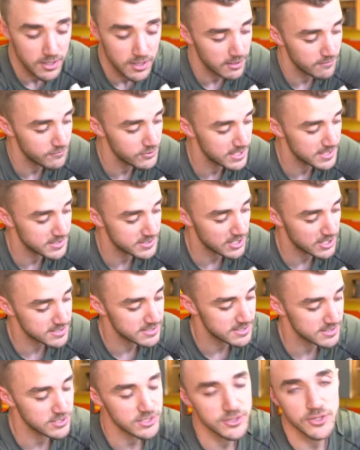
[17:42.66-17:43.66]
If you get dust
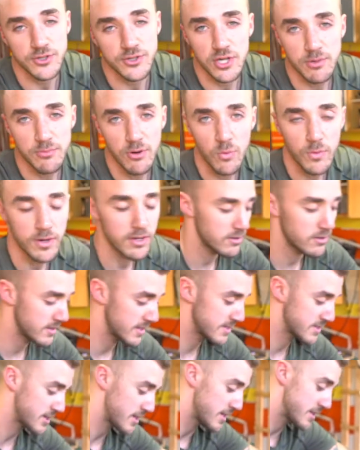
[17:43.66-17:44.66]
into the turbo wheel,
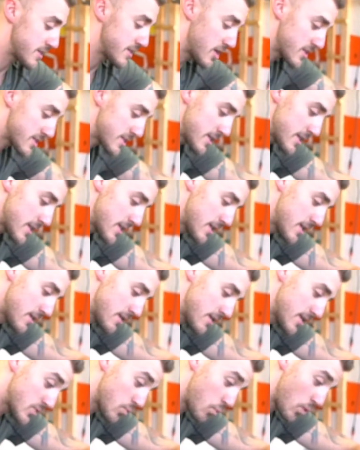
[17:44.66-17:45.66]
it's gonna dust it,
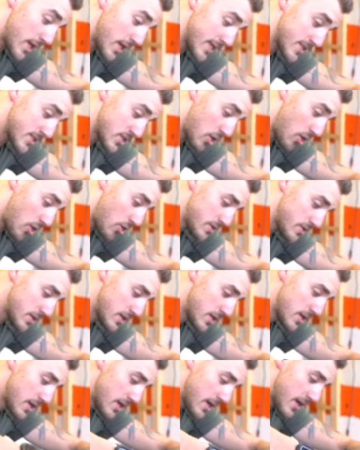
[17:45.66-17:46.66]
is what it's called,
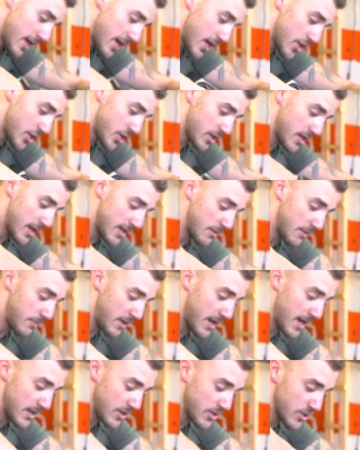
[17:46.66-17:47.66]
and you're gonna end up
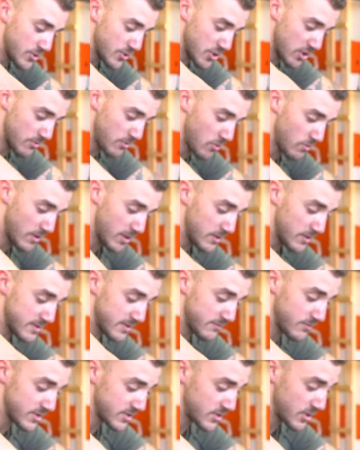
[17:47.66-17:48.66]
buying a new turbo
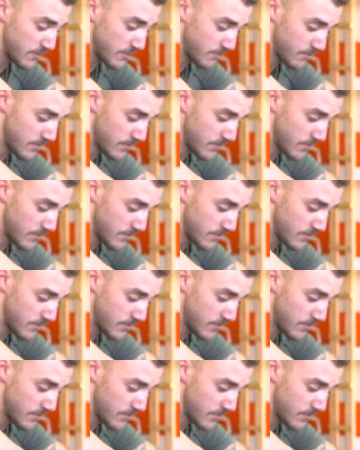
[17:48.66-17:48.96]
relatively soon.